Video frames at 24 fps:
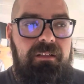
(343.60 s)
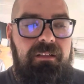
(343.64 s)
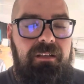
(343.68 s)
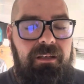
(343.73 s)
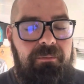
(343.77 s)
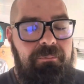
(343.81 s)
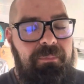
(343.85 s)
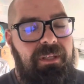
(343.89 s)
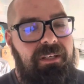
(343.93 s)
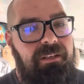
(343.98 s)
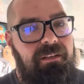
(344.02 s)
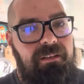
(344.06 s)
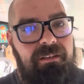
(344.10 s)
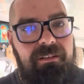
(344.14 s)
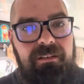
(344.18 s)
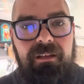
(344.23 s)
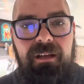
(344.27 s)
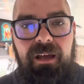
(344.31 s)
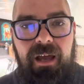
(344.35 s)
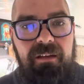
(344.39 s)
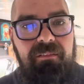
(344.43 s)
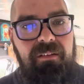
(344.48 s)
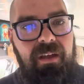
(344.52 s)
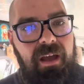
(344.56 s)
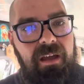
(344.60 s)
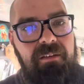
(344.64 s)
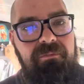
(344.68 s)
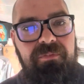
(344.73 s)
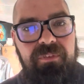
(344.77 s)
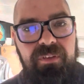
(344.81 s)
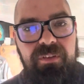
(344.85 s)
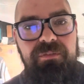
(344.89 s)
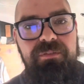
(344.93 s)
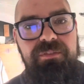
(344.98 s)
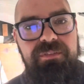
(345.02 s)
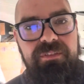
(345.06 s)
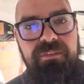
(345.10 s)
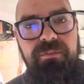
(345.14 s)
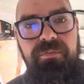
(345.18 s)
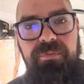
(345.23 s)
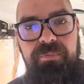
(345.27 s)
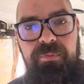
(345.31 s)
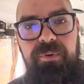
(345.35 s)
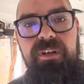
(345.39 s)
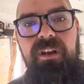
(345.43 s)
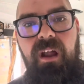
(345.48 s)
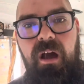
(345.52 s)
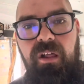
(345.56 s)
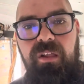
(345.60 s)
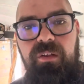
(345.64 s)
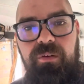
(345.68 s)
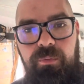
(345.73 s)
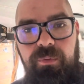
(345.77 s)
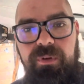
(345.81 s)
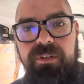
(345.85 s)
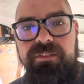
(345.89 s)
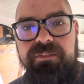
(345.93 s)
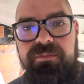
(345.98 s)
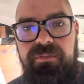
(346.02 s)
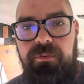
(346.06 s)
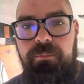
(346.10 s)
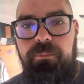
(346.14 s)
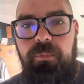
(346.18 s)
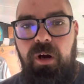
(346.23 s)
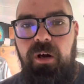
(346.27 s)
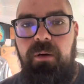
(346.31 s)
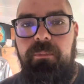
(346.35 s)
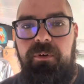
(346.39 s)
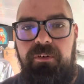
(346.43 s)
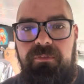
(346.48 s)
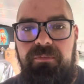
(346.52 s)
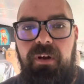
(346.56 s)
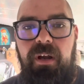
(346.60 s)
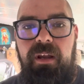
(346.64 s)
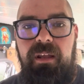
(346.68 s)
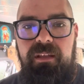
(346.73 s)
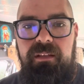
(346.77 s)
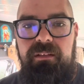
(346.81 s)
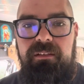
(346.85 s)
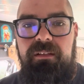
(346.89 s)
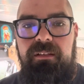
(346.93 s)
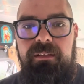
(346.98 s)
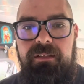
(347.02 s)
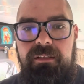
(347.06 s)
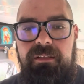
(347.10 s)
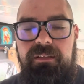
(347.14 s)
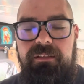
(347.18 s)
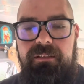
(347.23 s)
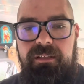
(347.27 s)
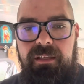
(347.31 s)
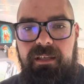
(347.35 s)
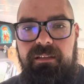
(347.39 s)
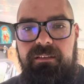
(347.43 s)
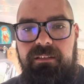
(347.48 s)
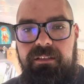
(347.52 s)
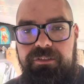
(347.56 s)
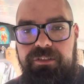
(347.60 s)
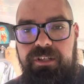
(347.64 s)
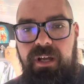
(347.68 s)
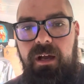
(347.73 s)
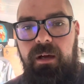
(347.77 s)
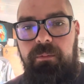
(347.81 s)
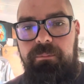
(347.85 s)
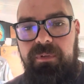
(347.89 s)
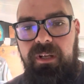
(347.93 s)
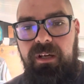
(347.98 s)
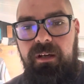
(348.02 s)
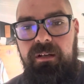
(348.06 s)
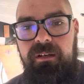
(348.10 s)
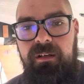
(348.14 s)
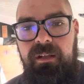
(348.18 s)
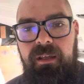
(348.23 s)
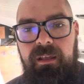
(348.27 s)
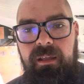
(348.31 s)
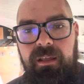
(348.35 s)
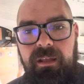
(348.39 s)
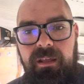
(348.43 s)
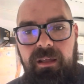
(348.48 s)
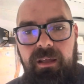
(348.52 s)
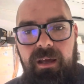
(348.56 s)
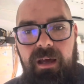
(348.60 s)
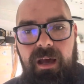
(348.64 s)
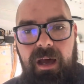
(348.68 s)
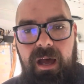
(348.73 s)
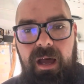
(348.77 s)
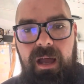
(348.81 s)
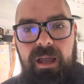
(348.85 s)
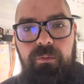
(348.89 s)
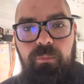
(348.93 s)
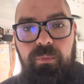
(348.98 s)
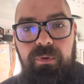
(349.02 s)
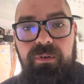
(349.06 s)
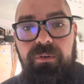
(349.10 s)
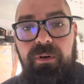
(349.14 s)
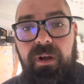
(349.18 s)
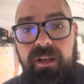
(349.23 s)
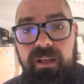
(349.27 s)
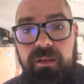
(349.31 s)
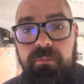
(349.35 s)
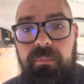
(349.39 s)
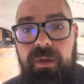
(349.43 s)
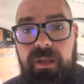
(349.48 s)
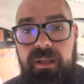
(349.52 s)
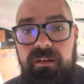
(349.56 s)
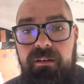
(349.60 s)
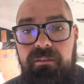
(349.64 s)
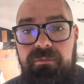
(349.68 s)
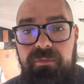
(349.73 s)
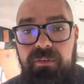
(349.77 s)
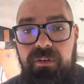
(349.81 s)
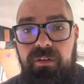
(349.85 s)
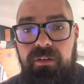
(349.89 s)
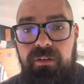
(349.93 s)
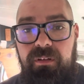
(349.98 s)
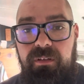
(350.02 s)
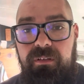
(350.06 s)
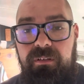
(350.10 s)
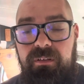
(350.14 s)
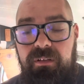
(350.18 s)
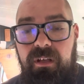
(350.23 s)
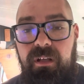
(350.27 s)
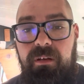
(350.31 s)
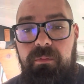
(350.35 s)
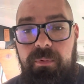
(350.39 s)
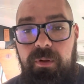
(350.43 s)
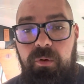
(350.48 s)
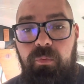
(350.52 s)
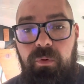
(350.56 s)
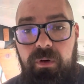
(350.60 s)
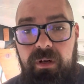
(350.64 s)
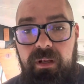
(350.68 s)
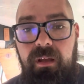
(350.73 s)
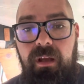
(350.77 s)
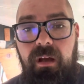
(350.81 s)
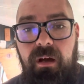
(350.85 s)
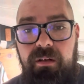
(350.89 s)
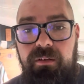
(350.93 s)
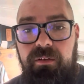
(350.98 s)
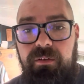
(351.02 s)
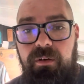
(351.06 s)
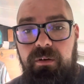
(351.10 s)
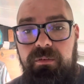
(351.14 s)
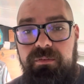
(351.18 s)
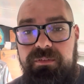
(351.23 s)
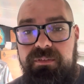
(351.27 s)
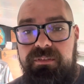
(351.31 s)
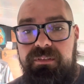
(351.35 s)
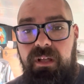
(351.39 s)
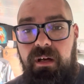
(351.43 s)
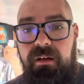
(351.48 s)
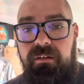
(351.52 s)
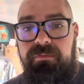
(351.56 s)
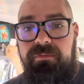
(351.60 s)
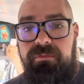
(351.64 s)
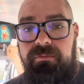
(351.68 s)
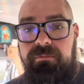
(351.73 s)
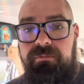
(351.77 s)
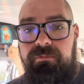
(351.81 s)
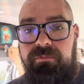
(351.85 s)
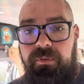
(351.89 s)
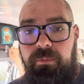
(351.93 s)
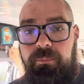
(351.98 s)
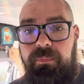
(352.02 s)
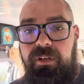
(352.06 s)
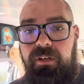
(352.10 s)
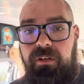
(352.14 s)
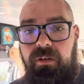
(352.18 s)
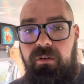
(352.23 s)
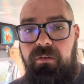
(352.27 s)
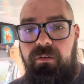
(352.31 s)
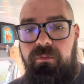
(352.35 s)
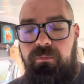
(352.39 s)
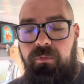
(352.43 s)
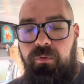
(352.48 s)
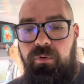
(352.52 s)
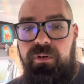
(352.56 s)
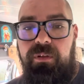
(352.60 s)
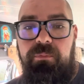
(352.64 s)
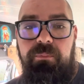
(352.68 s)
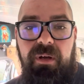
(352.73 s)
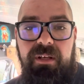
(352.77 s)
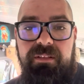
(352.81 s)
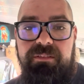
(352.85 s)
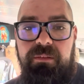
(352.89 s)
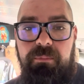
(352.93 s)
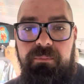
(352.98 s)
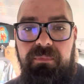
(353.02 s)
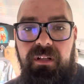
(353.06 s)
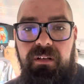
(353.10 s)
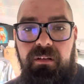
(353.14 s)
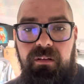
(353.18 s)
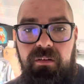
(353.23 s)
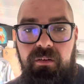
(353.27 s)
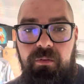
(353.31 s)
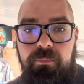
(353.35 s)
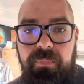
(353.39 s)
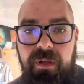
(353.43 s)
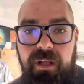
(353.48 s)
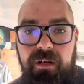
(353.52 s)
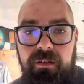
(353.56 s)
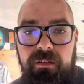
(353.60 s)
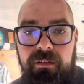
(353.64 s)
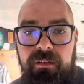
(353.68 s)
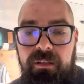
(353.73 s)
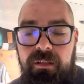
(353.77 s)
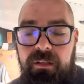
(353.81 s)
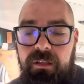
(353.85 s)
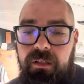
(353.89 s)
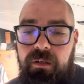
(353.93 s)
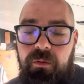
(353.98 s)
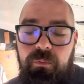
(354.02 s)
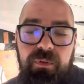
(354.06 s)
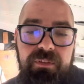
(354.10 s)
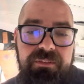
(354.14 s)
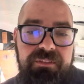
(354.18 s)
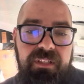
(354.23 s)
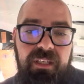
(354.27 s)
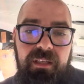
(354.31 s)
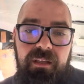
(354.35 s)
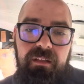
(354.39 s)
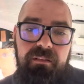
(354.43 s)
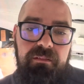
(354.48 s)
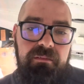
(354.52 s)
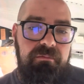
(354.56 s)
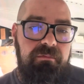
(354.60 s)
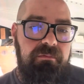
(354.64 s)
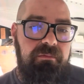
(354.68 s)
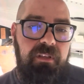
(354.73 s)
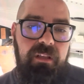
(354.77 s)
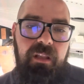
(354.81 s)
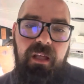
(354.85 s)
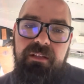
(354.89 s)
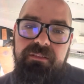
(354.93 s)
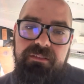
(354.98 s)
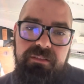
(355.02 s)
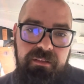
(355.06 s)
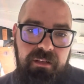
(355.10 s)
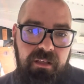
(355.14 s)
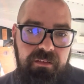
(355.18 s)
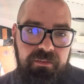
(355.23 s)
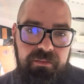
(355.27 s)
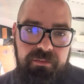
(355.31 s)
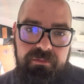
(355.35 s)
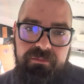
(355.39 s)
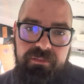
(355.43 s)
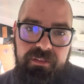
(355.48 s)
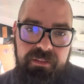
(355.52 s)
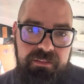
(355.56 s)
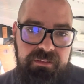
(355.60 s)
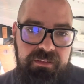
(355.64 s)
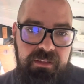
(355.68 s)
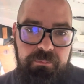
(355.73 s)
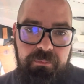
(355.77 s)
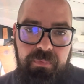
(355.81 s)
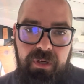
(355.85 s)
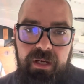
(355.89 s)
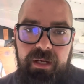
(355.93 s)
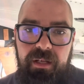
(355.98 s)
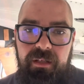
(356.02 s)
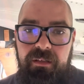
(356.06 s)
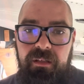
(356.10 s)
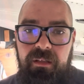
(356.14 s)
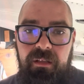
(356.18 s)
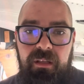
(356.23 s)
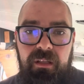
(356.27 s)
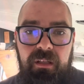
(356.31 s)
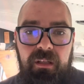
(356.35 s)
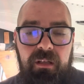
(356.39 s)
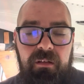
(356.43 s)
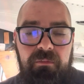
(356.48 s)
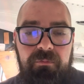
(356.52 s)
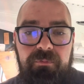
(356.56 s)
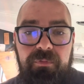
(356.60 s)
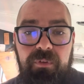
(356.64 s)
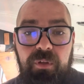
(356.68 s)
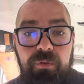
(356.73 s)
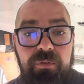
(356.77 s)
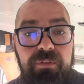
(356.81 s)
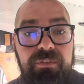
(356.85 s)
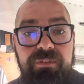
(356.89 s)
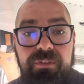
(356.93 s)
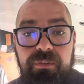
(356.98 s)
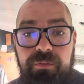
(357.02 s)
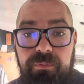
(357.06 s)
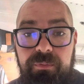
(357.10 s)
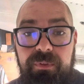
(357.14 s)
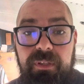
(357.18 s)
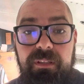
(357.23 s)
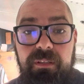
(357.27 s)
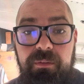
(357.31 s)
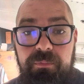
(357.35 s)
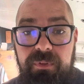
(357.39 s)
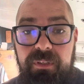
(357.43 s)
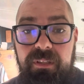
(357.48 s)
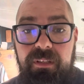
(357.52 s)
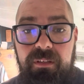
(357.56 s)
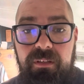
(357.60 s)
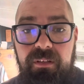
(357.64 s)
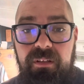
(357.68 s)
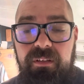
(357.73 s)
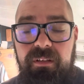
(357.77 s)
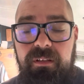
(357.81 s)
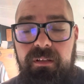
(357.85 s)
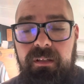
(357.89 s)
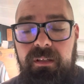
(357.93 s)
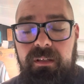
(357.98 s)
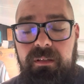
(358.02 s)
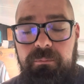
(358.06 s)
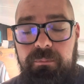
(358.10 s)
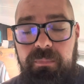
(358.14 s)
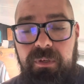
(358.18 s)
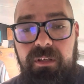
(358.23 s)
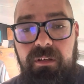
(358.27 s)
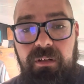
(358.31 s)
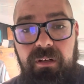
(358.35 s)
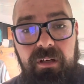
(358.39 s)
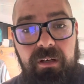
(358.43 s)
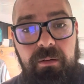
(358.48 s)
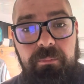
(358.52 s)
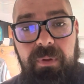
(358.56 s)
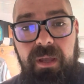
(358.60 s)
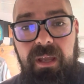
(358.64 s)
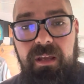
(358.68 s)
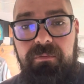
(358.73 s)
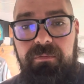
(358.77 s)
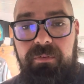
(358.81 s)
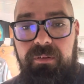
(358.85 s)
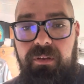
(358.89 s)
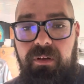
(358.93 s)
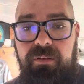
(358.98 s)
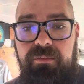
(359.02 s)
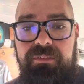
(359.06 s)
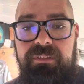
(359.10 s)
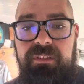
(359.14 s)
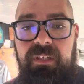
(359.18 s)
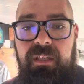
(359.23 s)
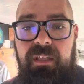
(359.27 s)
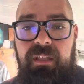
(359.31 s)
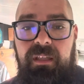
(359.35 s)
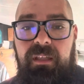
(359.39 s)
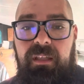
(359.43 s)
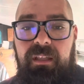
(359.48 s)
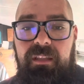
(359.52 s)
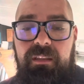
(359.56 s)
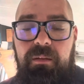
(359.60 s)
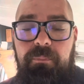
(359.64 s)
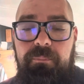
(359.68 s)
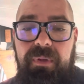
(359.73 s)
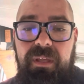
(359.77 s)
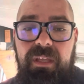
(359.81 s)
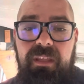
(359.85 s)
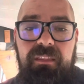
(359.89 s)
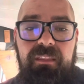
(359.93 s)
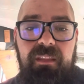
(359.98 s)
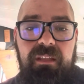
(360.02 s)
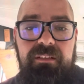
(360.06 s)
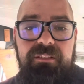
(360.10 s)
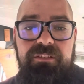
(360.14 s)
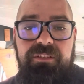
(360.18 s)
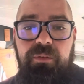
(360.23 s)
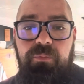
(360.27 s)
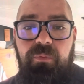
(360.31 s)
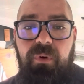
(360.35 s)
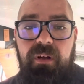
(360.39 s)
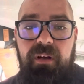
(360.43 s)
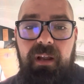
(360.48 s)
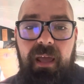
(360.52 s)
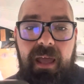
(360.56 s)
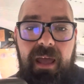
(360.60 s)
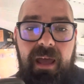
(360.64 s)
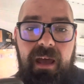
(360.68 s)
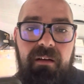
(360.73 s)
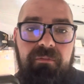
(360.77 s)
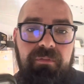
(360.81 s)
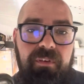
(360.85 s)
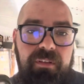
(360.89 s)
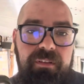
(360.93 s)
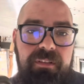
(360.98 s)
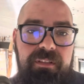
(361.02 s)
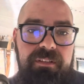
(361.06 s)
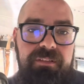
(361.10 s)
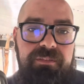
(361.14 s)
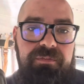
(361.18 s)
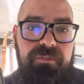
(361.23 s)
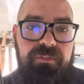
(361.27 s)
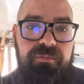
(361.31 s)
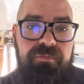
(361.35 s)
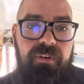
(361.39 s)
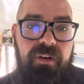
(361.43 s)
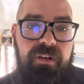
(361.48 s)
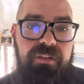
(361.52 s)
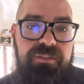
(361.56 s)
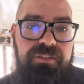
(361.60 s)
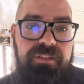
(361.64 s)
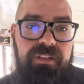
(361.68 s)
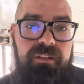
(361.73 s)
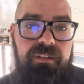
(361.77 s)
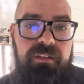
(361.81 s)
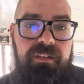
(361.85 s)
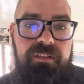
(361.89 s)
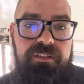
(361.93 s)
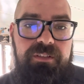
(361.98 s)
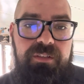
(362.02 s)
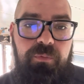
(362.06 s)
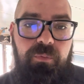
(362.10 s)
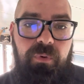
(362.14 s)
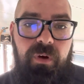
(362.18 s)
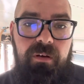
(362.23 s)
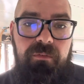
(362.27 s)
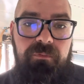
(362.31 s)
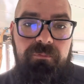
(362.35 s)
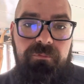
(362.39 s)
mean, I've used $3 ones from Harbor Freight to get the job done. I would recommend, if you're going to be working on your own stuff from here going forward, you buy something a little better. Once again, Klein's another decent brand. Flukes are really, really good, but you're going to pay for those. The big things you want to have on these for function is you want